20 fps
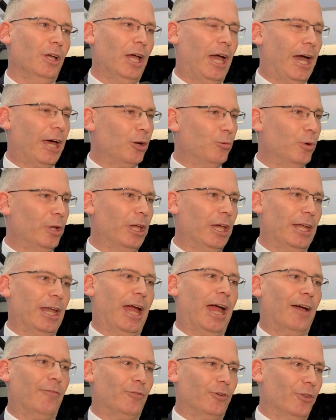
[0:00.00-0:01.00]
How do we get
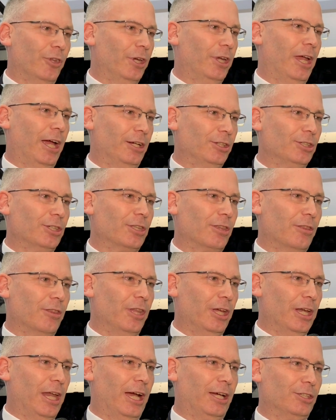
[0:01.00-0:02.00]
after the next,
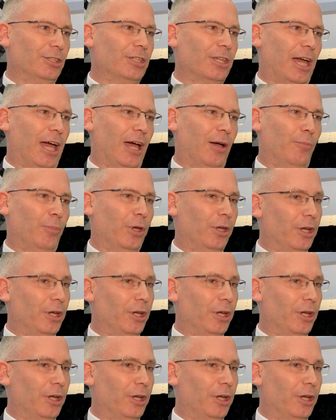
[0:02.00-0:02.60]
the next step?